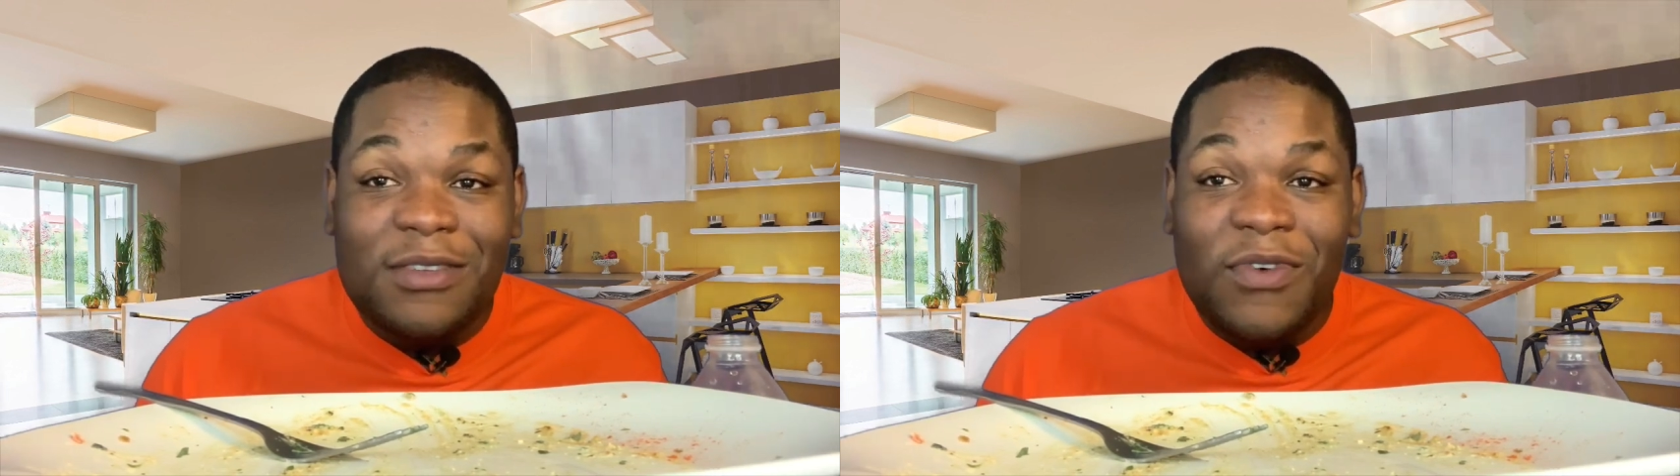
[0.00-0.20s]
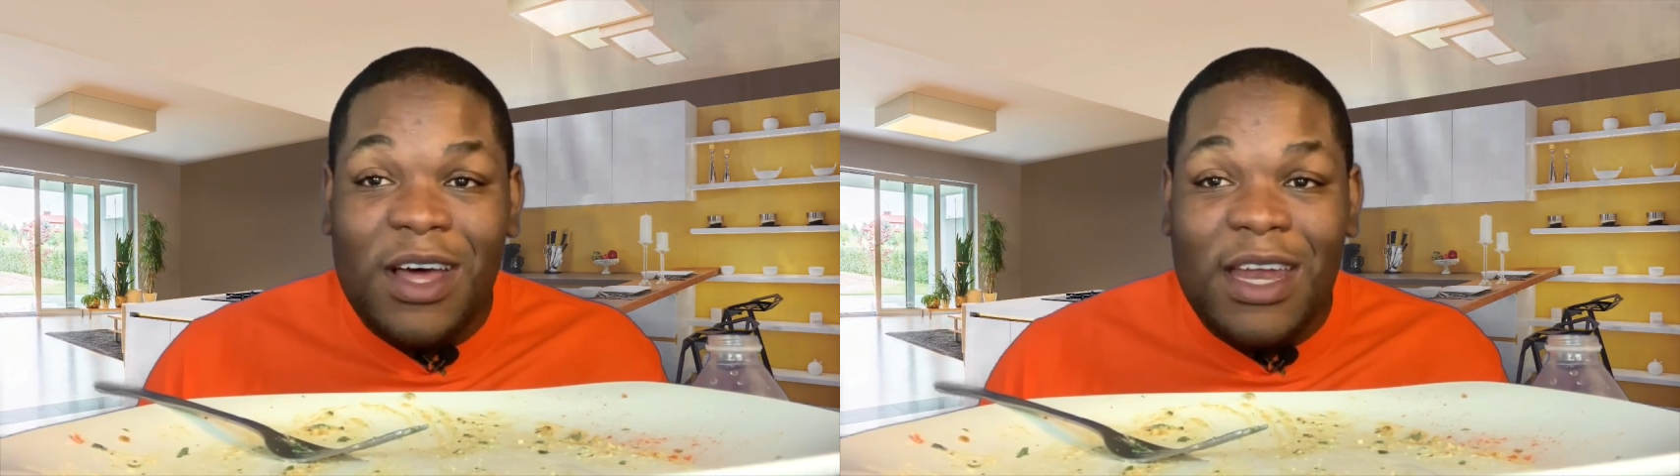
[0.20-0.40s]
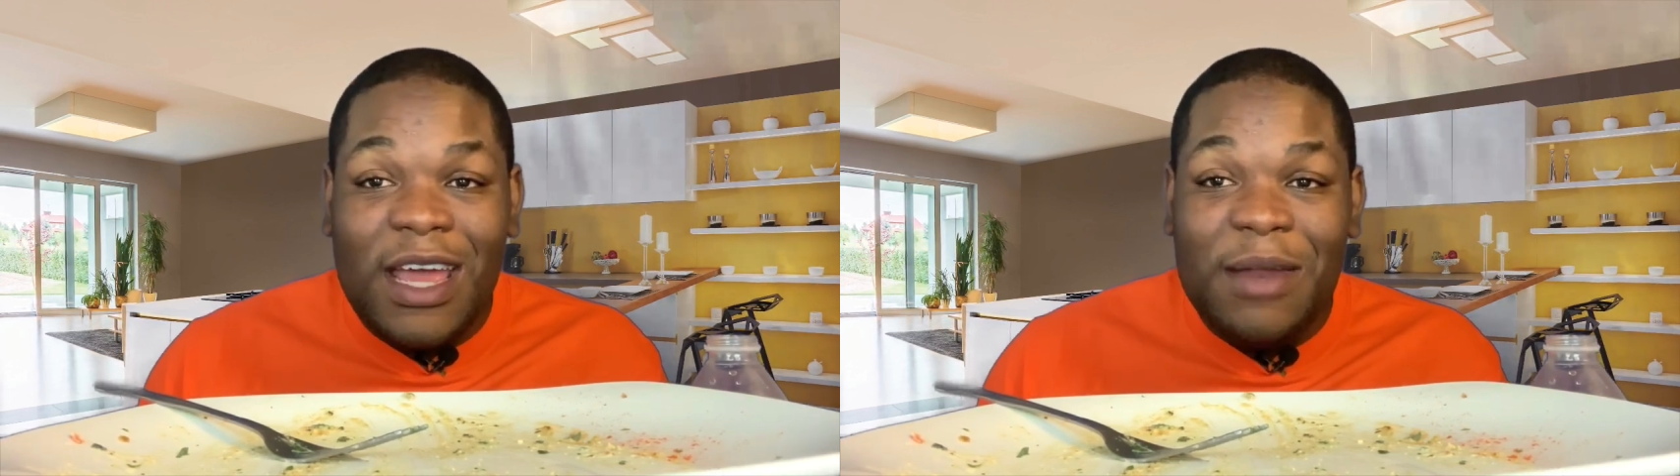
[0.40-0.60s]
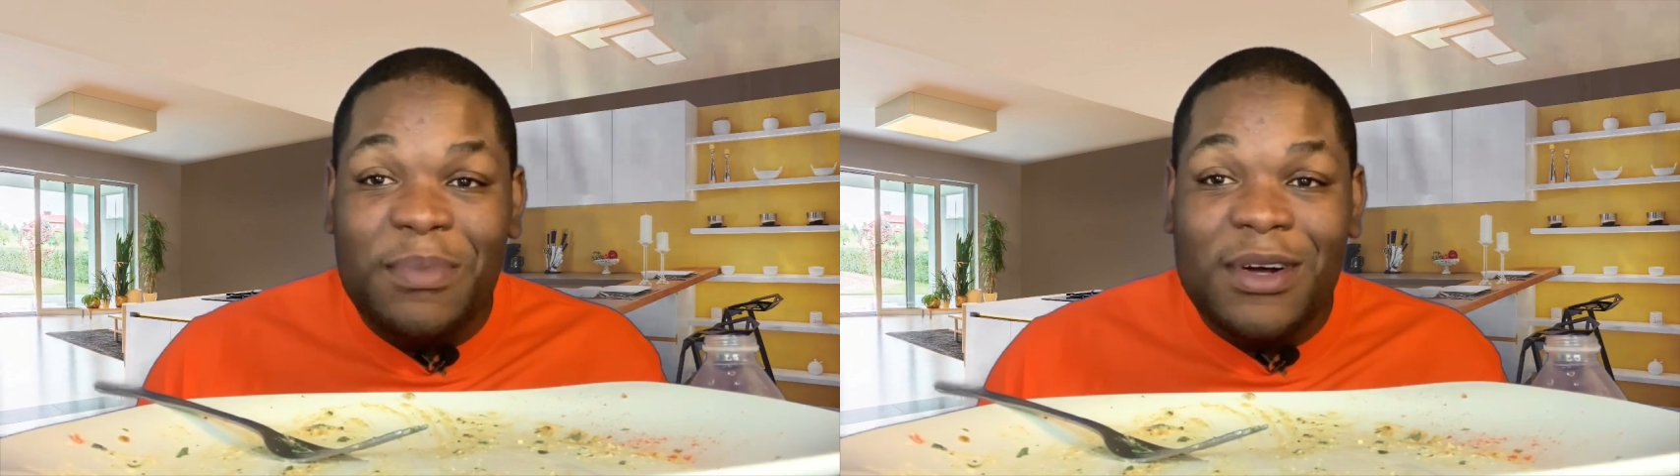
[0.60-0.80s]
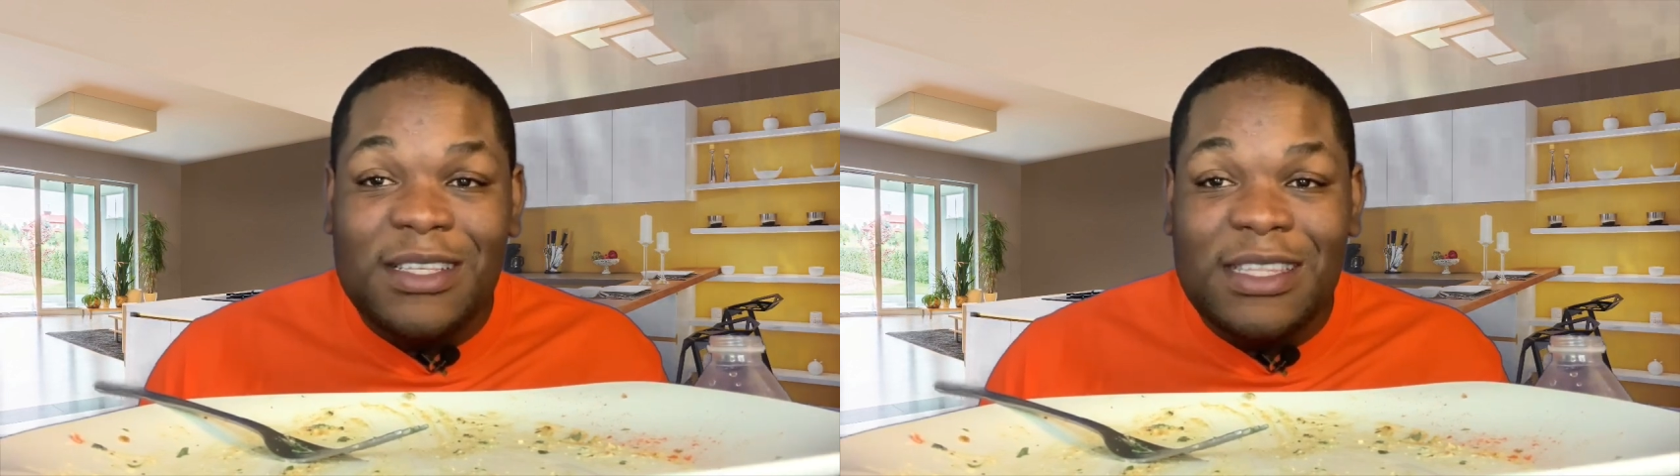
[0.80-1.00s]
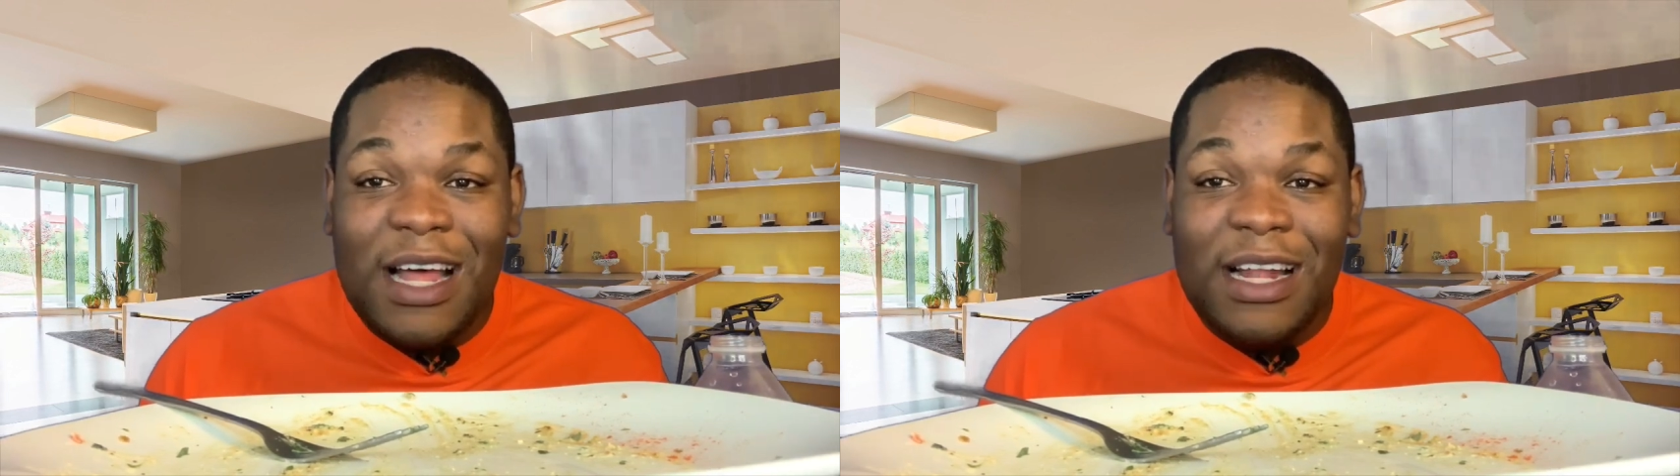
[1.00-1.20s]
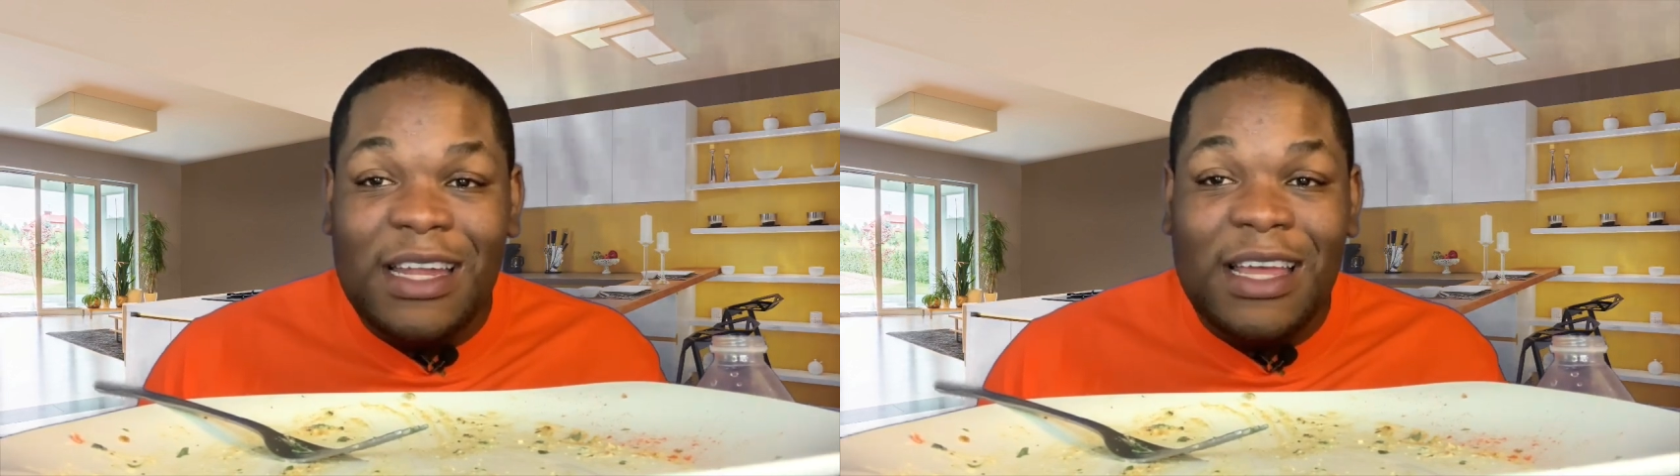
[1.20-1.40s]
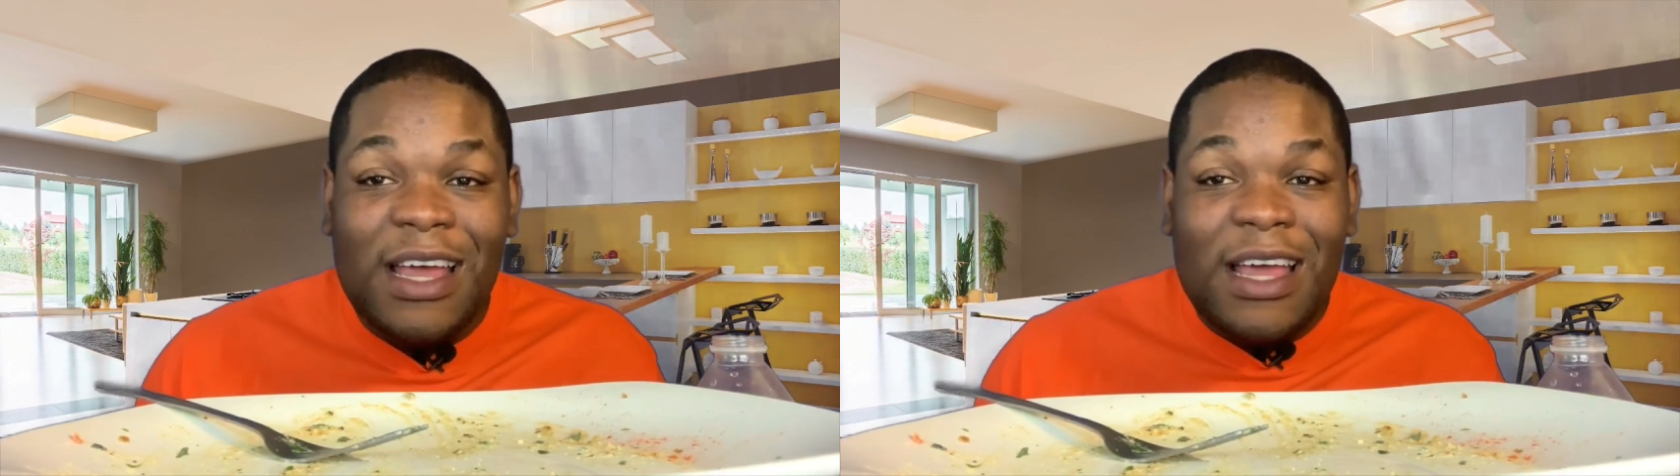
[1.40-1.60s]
this fun and personality.